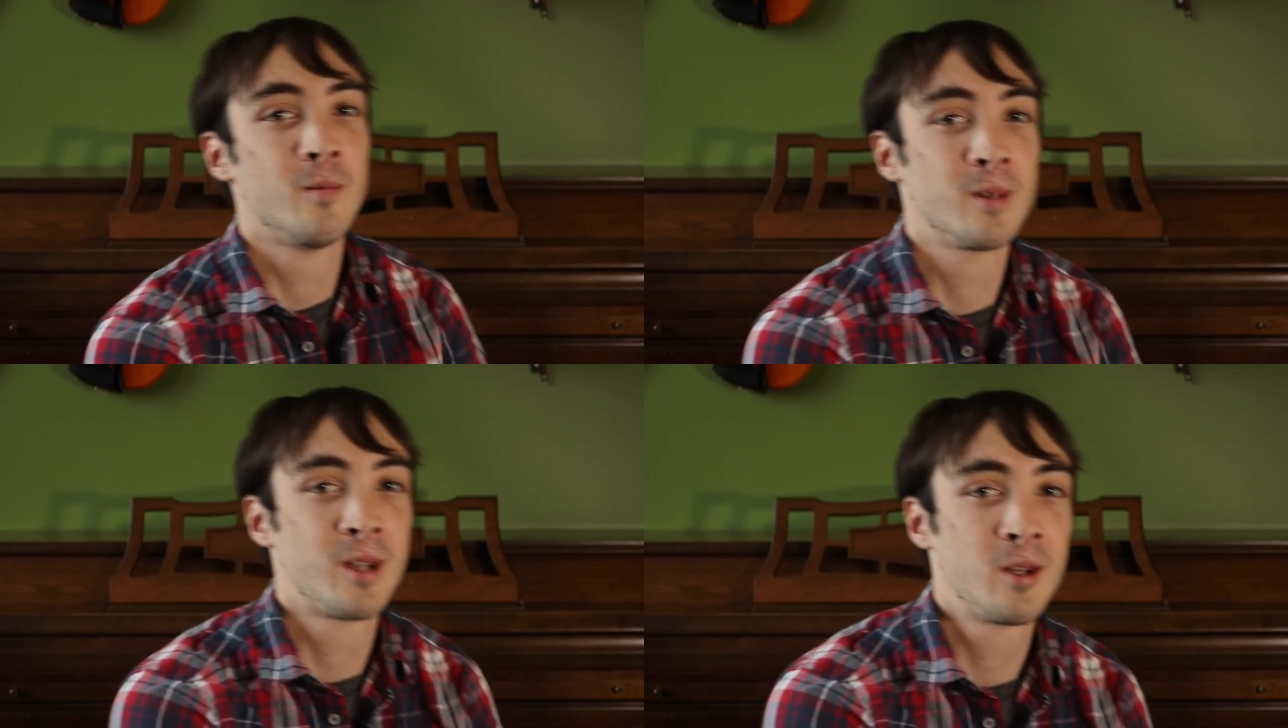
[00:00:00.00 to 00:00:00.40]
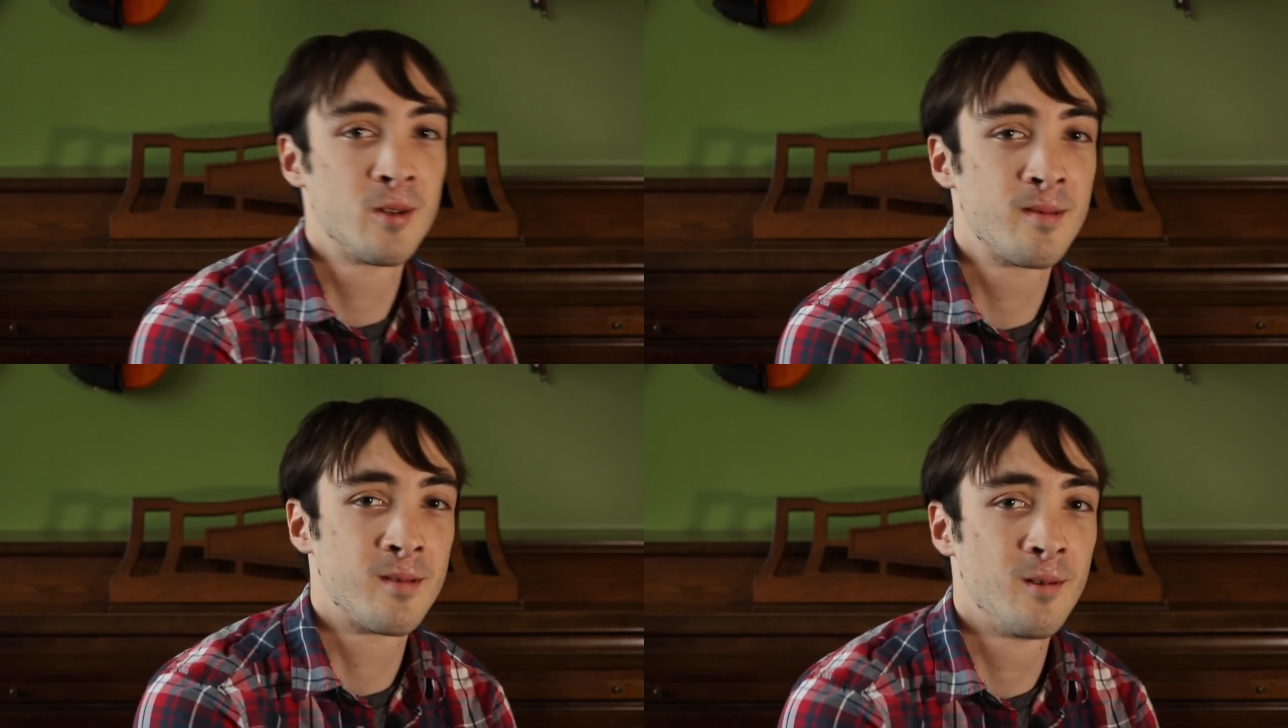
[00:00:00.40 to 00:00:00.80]
When
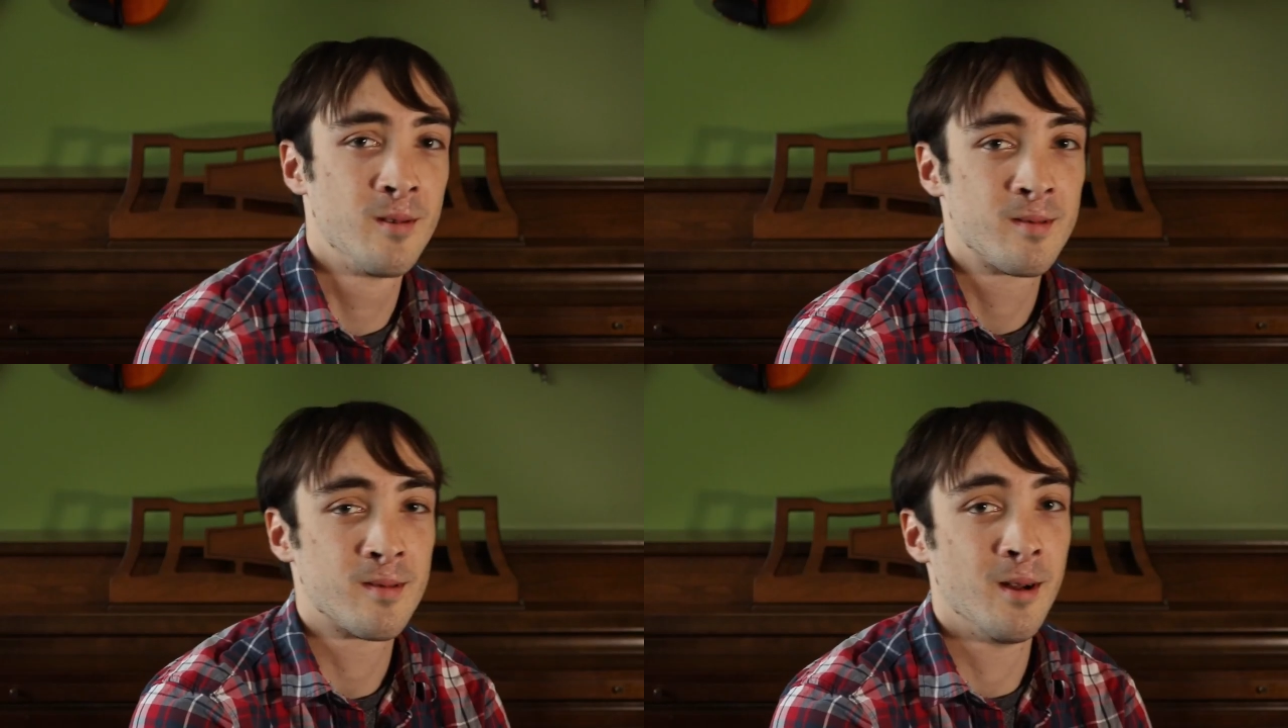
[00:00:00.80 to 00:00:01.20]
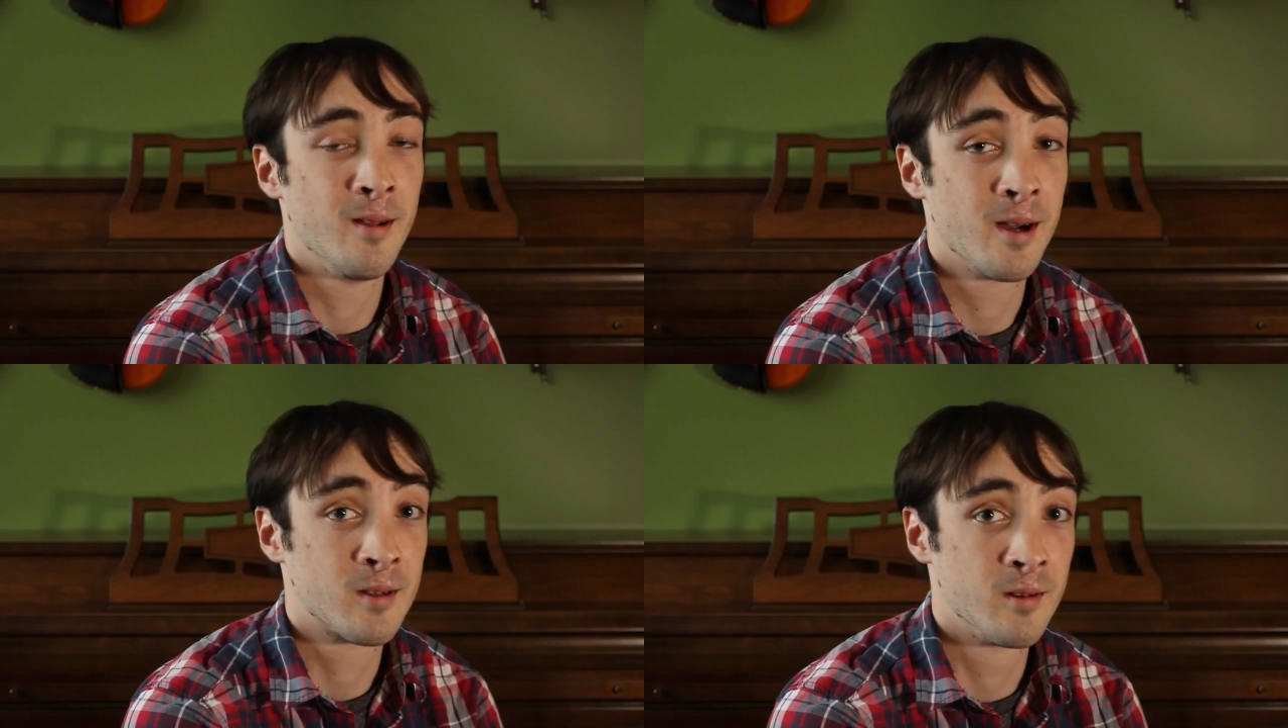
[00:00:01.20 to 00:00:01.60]
teaching students, I
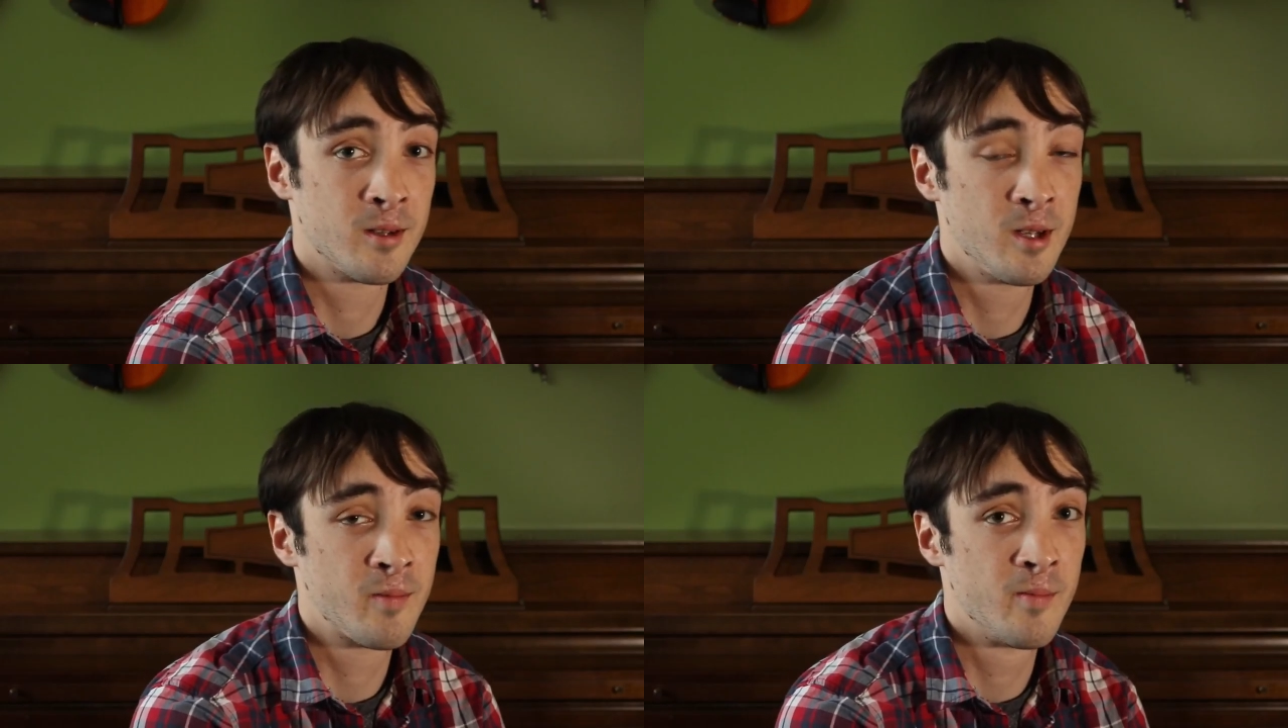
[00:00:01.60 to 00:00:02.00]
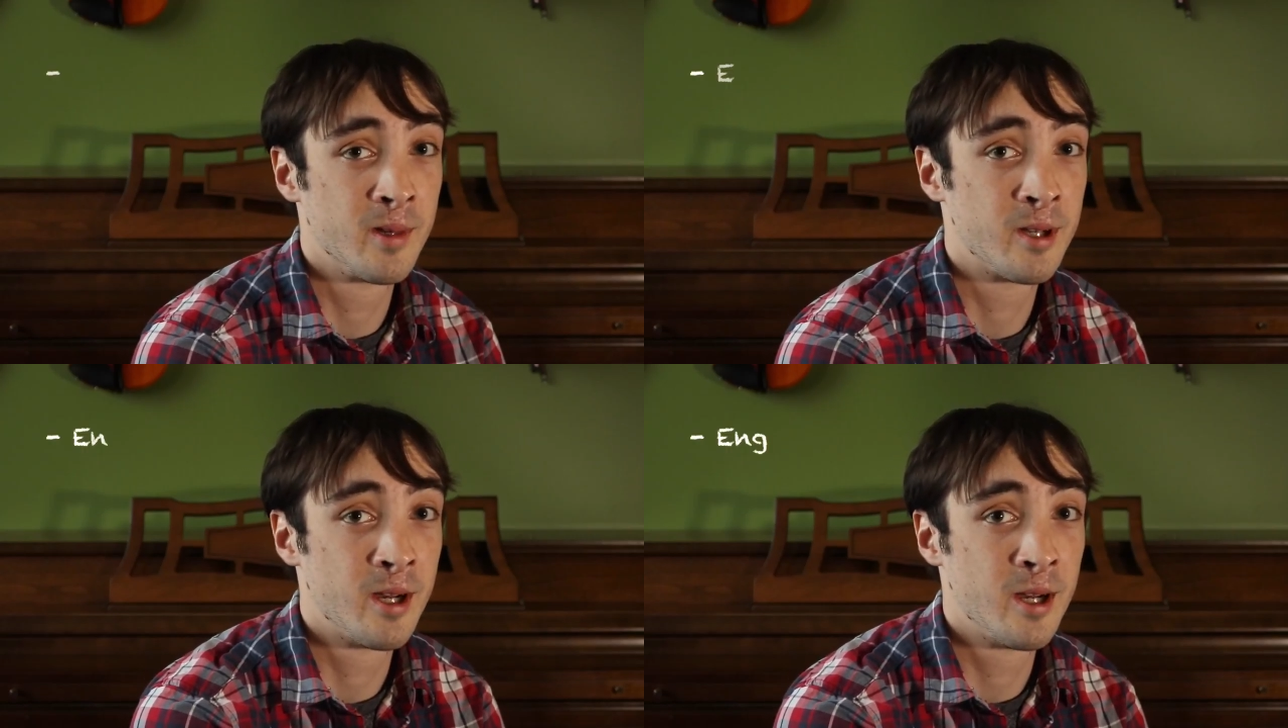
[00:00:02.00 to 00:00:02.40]
like to keep them
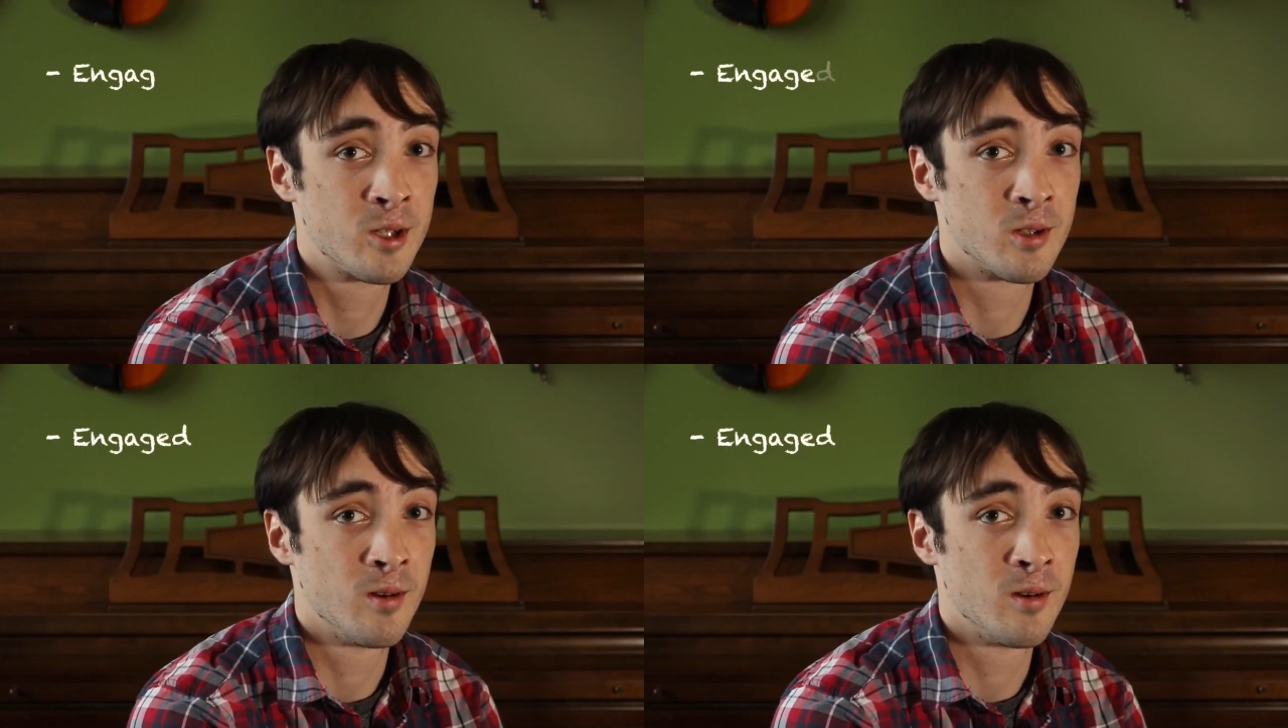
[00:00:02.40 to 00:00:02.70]
engaged